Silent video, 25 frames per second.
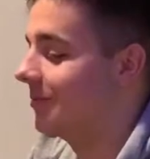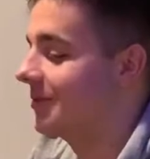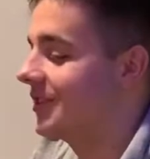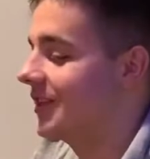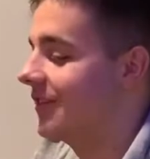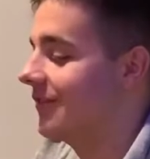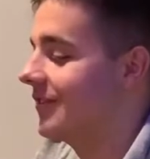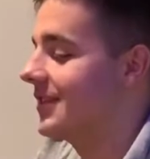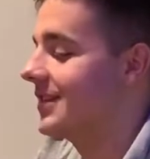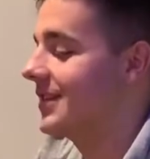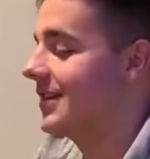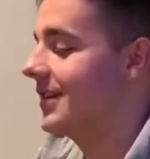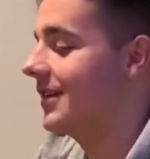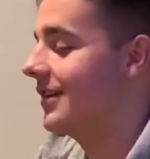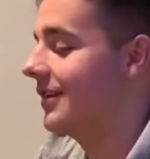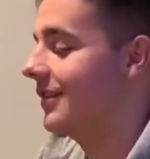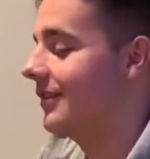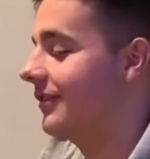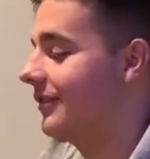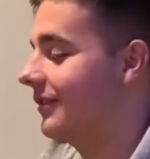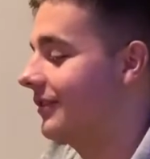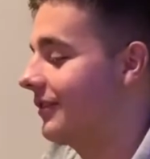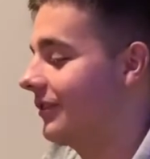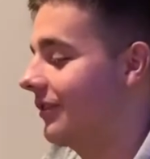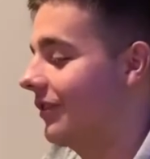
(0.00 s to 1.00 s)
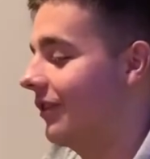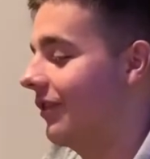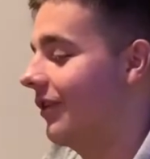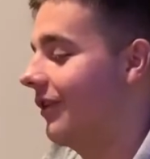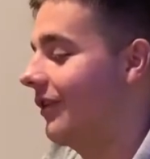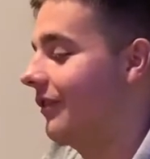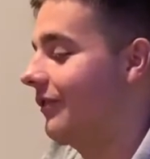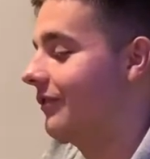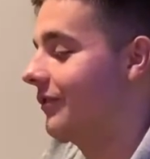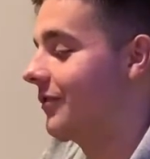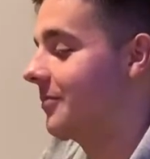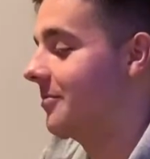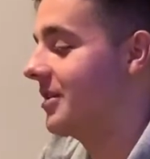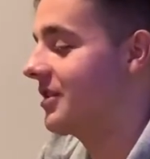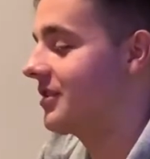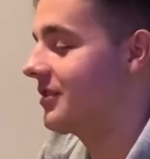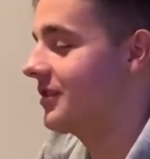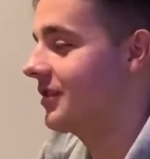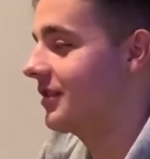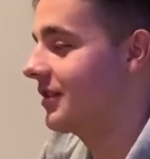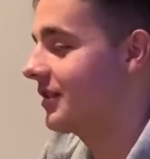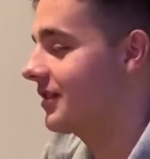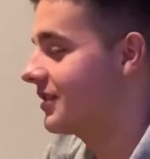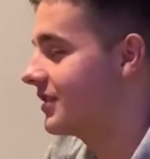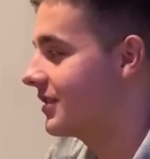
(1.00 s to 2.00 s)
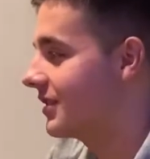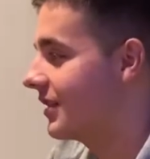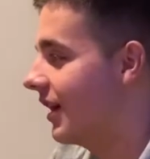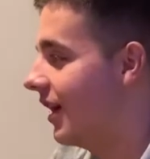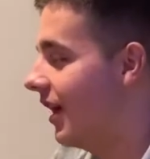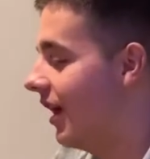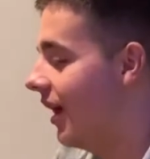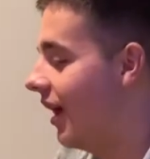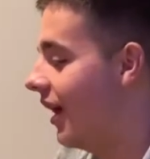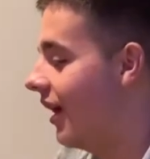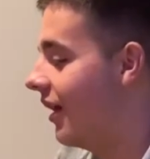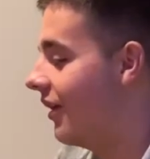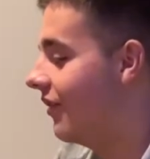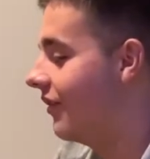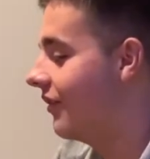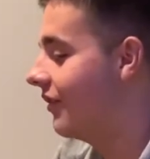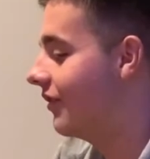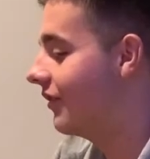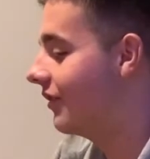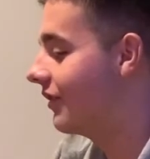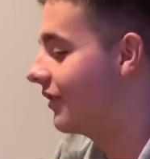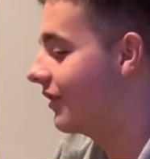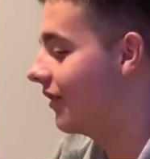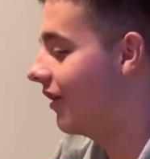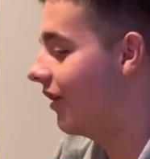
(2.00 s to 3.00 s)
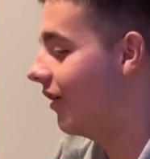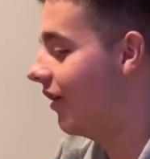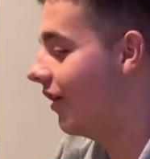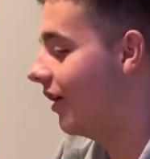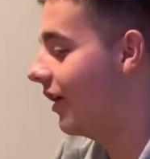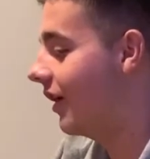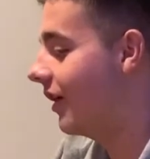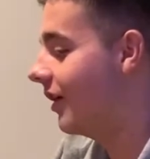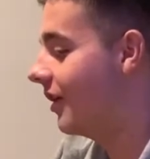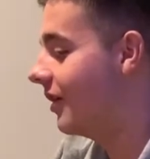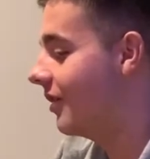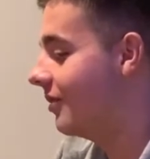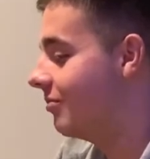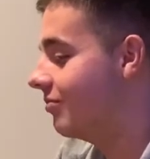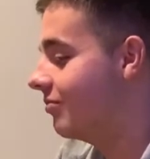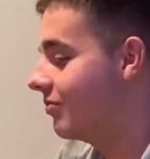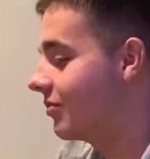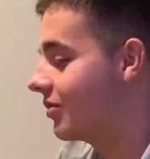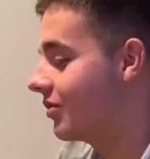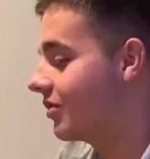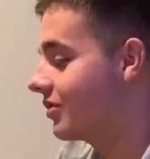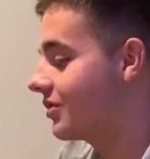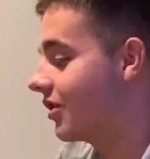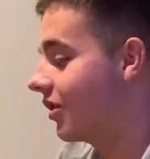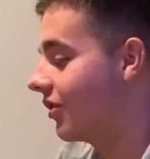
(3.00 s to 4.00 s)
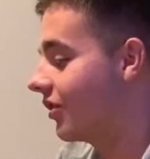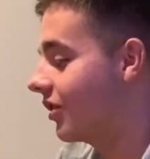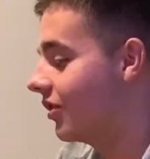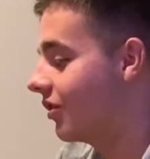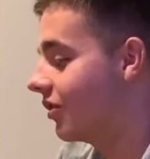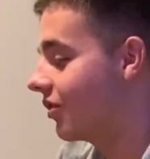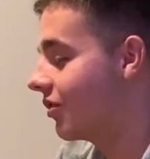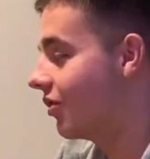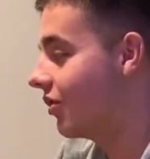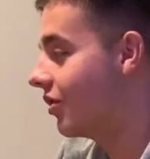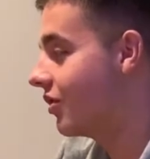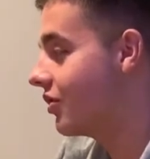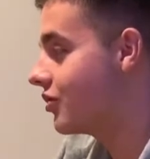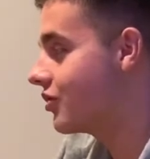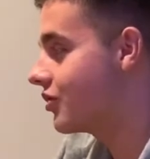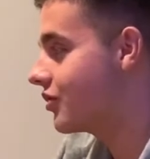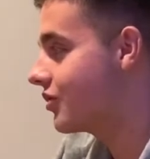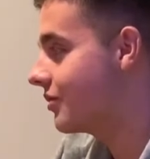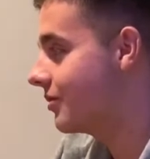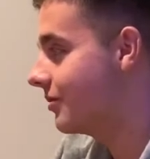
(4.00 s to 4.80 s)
17, from Essex, and I am studying at college.